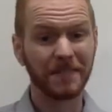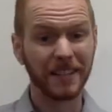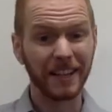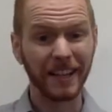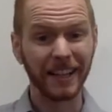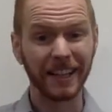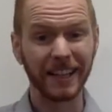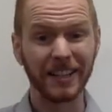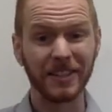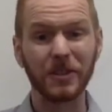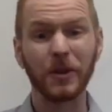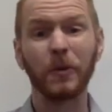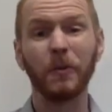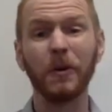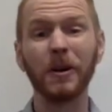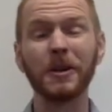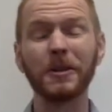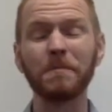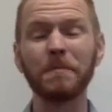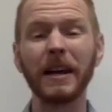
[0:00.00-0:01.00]
Hey guys,
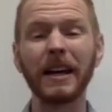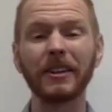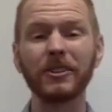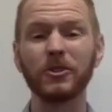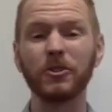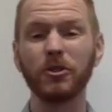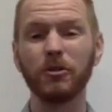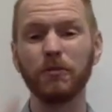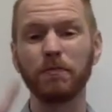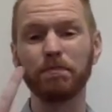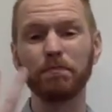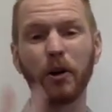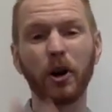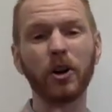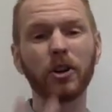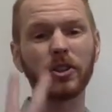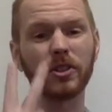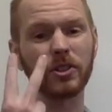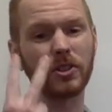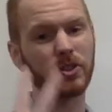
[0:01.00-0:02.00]
welcome back to
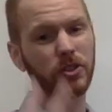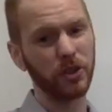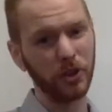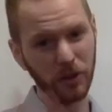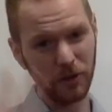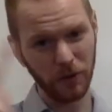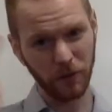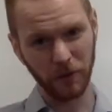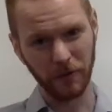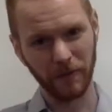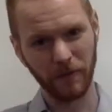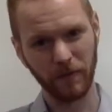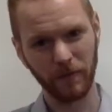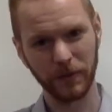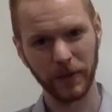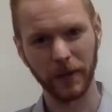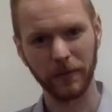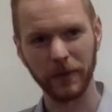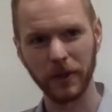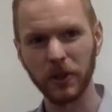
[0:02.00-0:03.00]
part 2
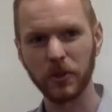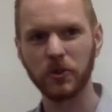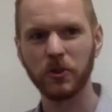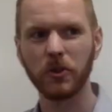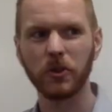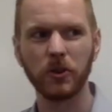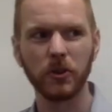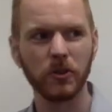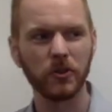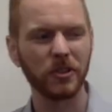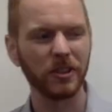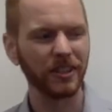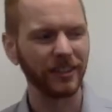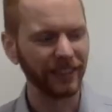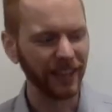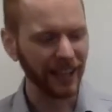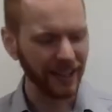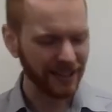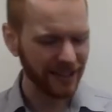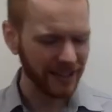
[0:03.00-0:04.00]
of Intro to
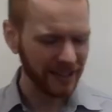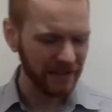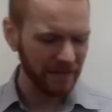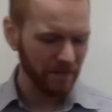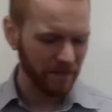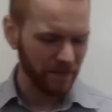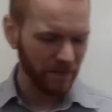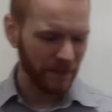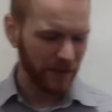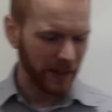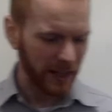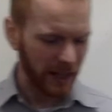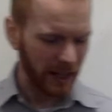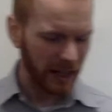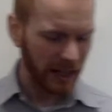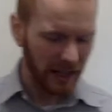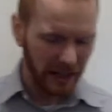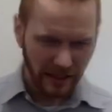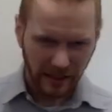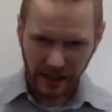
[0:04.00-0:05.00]
Trig lesson.
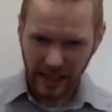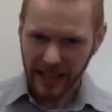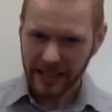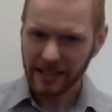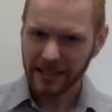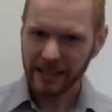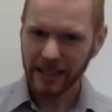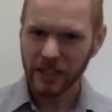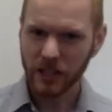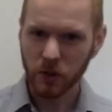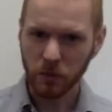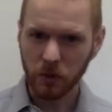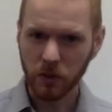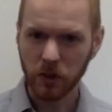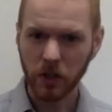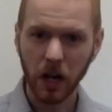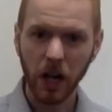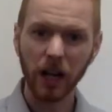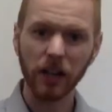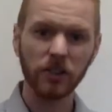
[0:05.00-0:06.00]
In the last lesson we
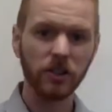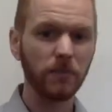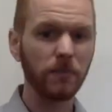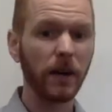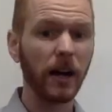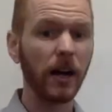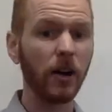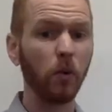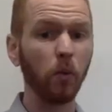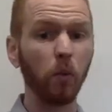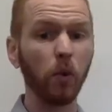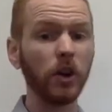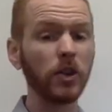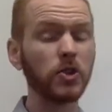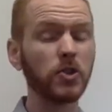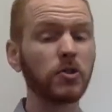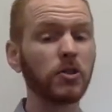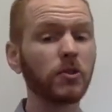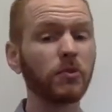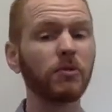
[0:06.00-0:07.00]
talked about what
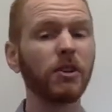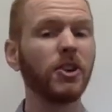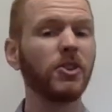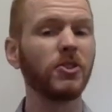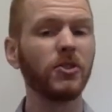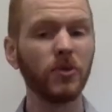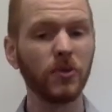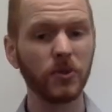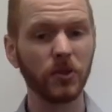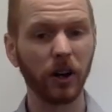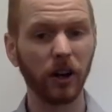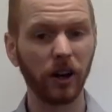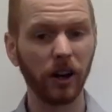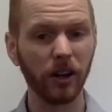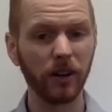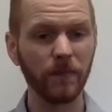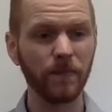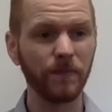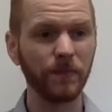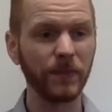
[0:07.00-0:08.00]
trig ratios
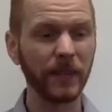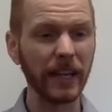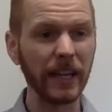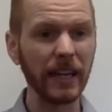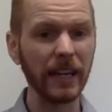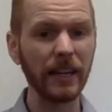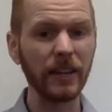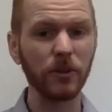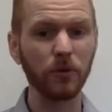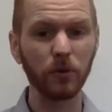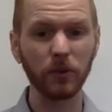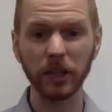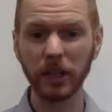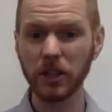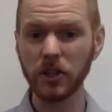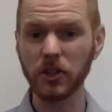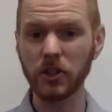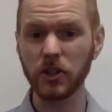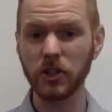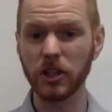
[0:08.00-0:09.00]
are and the
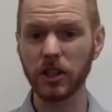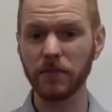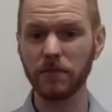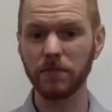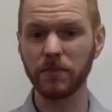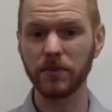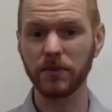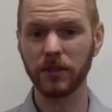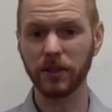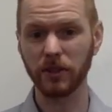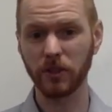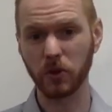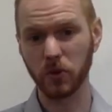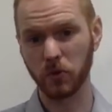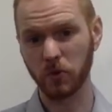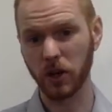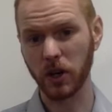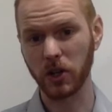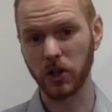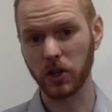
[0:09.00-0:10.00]
relationships that
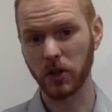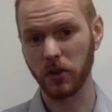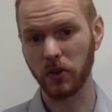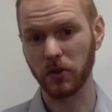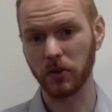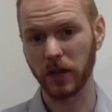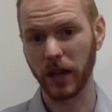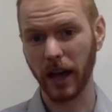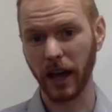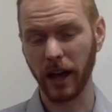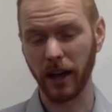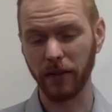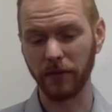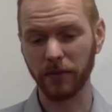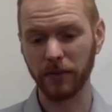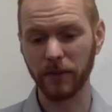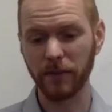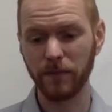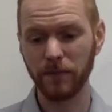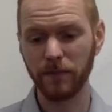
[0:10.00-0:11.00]
those ratios have
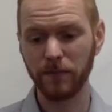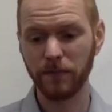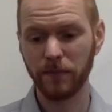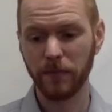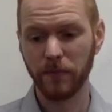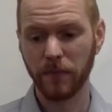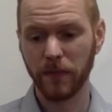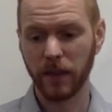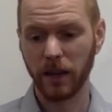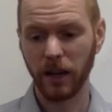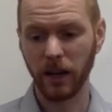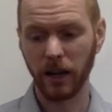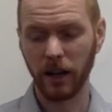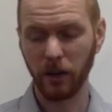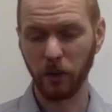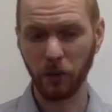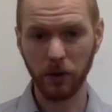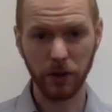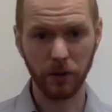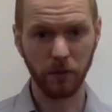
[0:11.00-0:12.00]

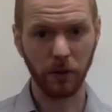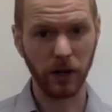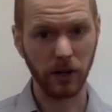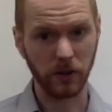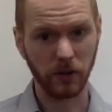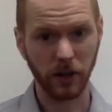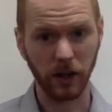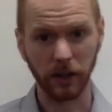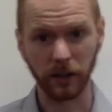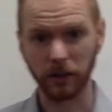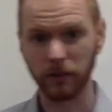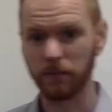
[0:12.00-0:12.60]
with a right triangle,